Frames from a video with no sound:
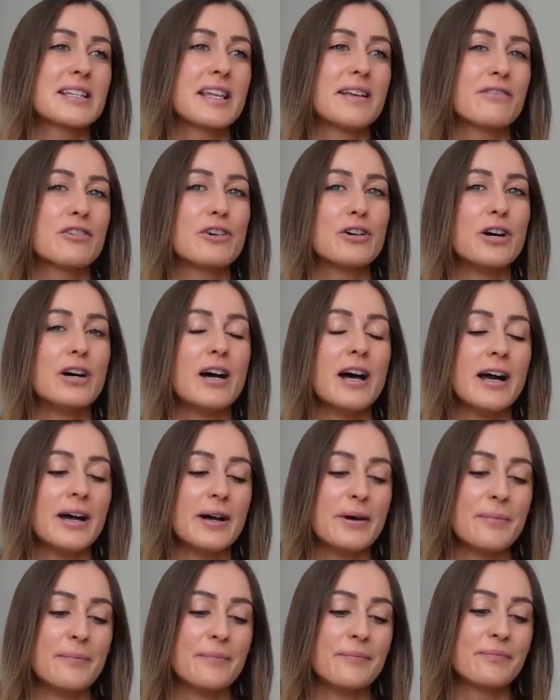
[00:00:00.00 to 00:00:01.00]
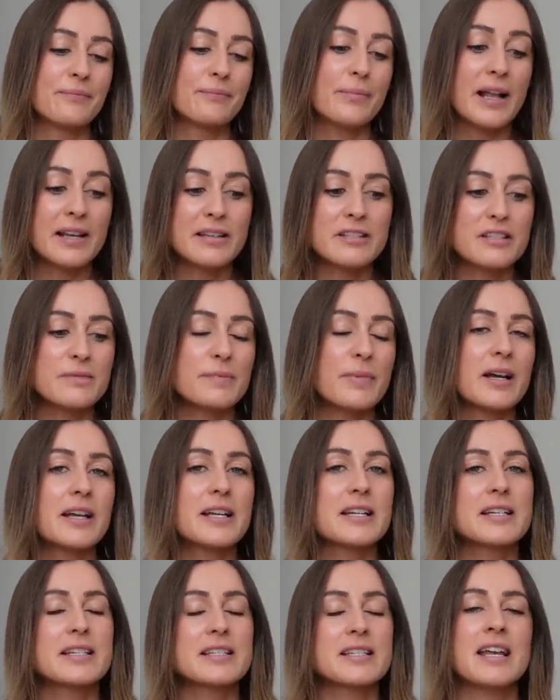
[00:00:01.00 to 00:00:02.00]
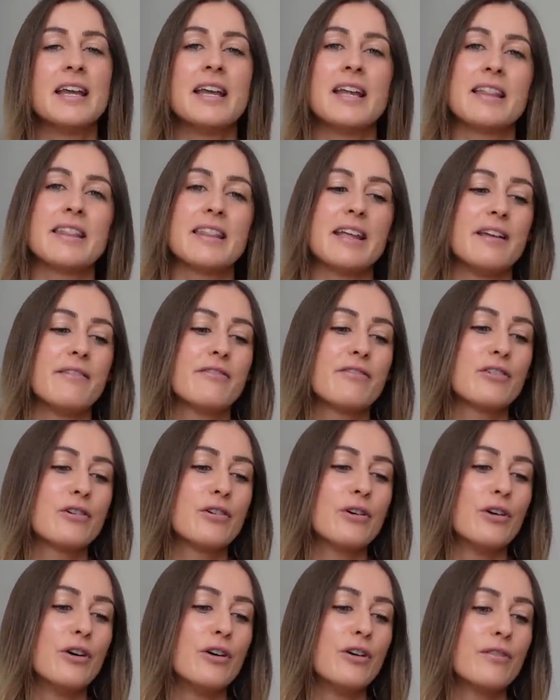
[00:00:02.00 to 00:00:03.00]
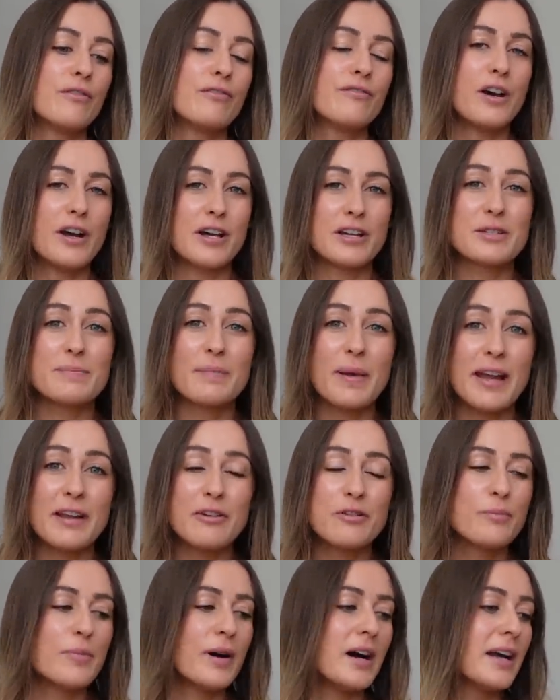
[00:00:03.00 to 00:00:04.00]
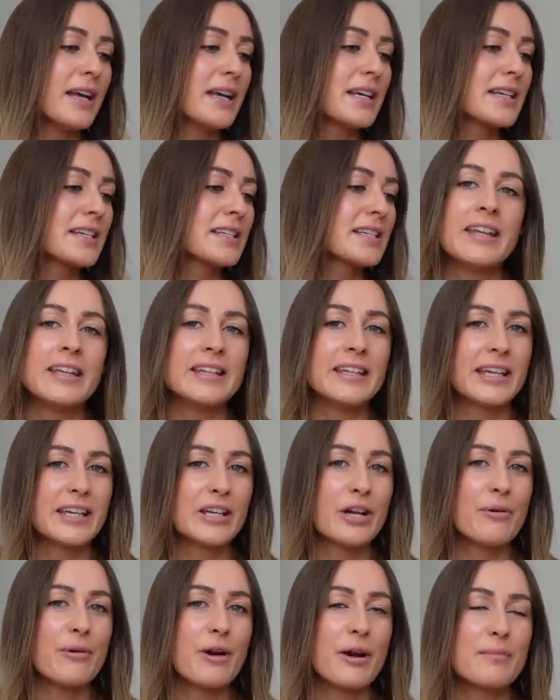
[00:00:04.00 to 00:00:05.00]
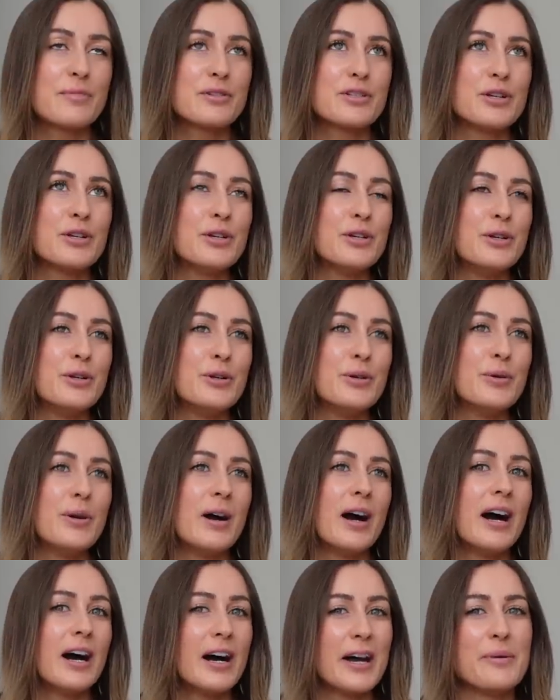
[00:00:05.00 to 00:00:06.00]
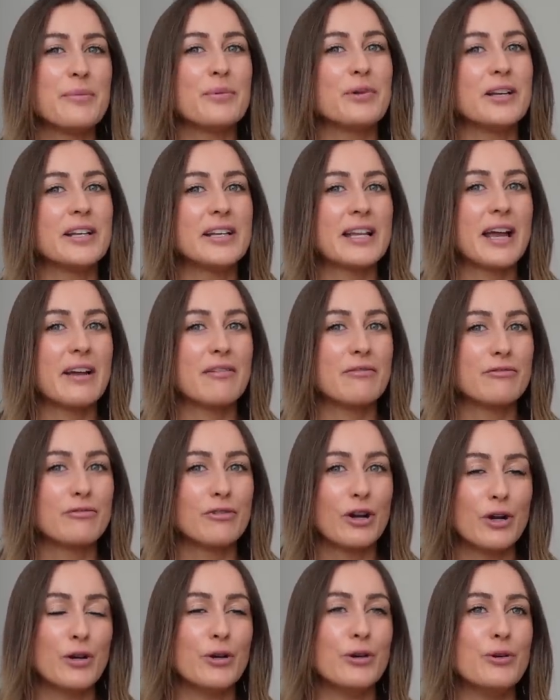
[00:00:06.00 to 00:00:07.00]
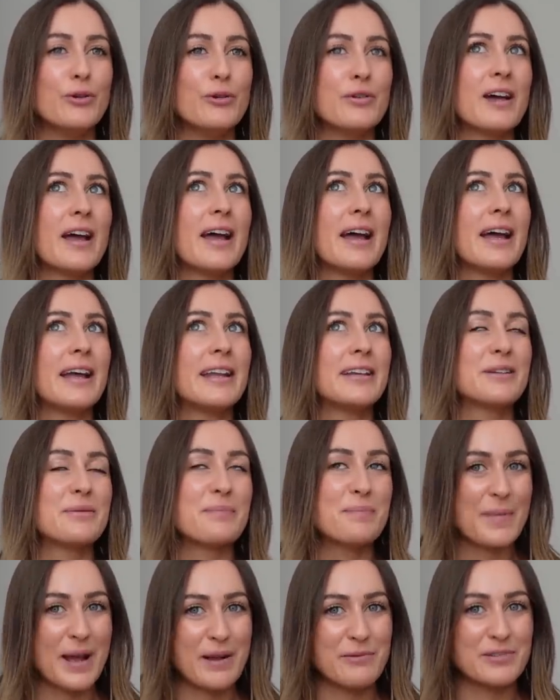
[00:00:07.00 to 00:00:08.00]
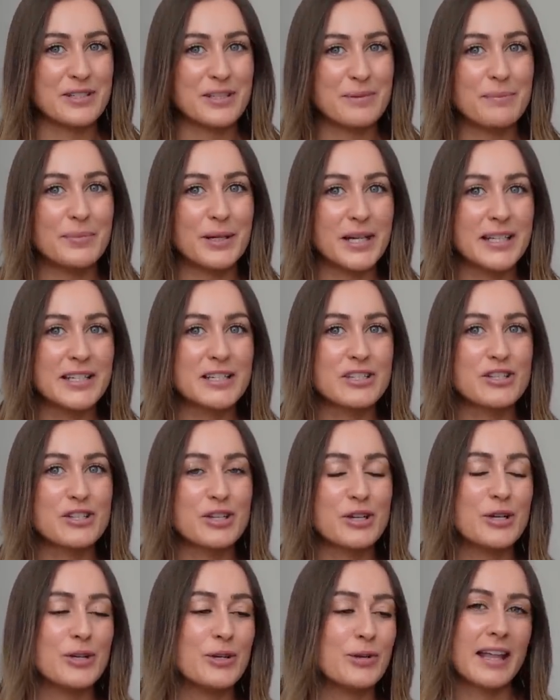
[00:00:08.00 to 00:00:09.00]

They've got um, balance bikes, They've got first pedal bikes, then they go up to hybrid and road and mountain bikes too.